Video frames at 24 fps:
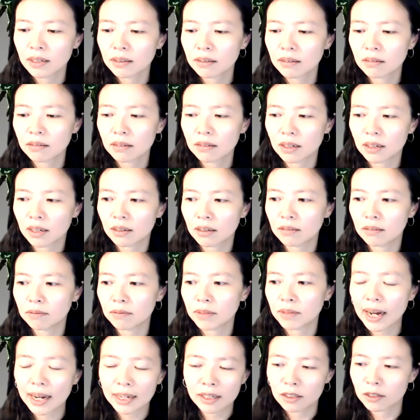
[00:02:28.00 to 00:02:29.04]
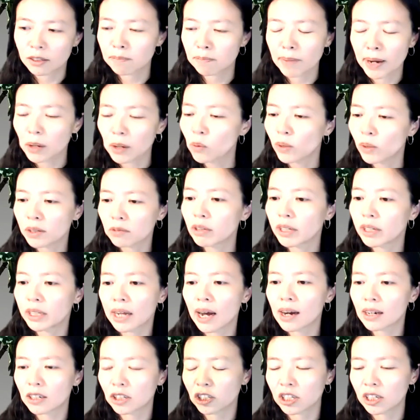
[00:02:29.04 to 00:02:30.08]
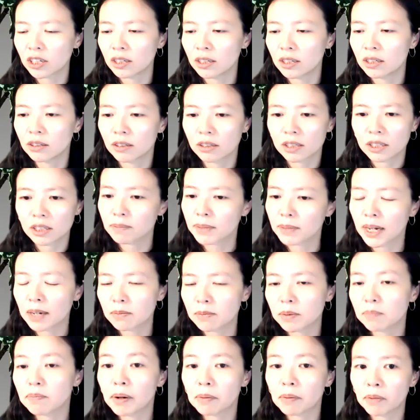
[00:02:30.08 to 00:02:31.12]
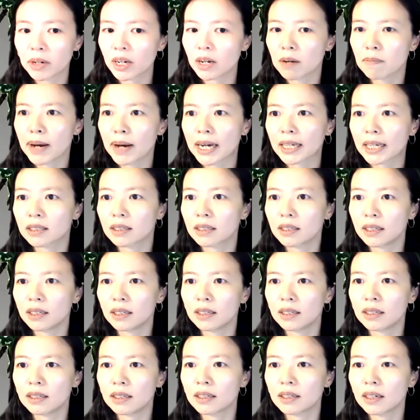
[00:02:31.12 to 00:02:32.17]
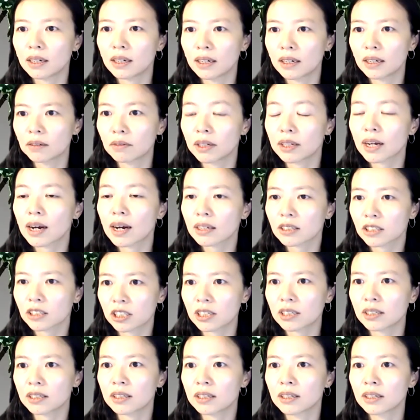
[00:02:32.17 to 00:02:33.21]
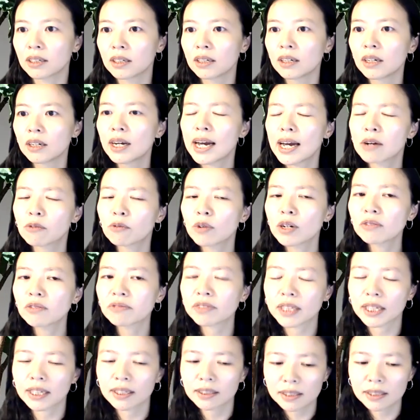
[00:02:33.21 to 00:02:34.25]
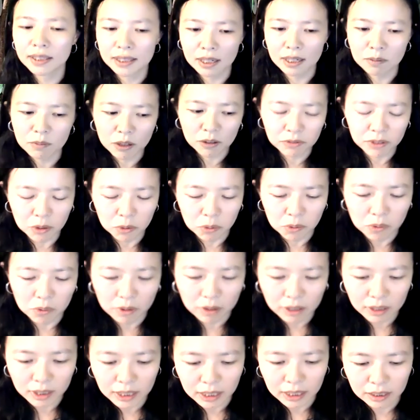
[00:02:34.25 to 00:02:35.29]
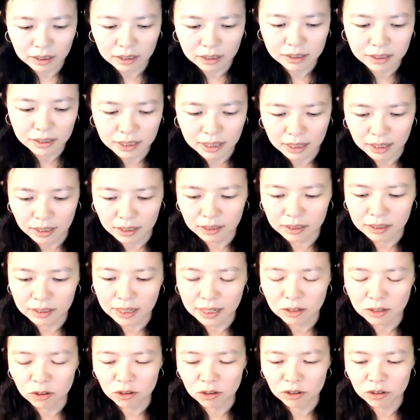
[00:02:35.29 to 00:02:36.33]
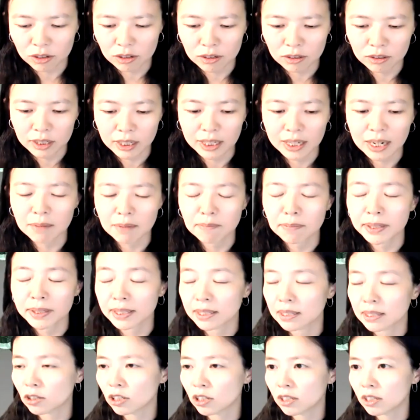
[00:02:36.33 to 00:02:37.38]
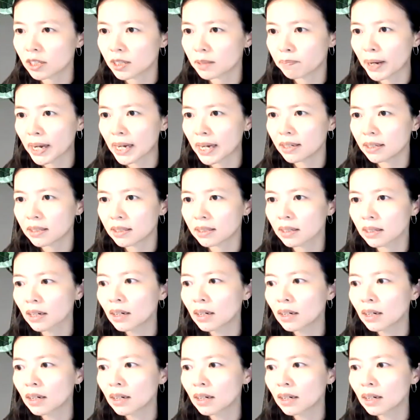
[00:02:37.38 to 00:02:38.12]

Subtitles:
you know, either bandwidth reduction or sometimes memory capacity reduction. And we've done some of the work in this tensor decomposition space.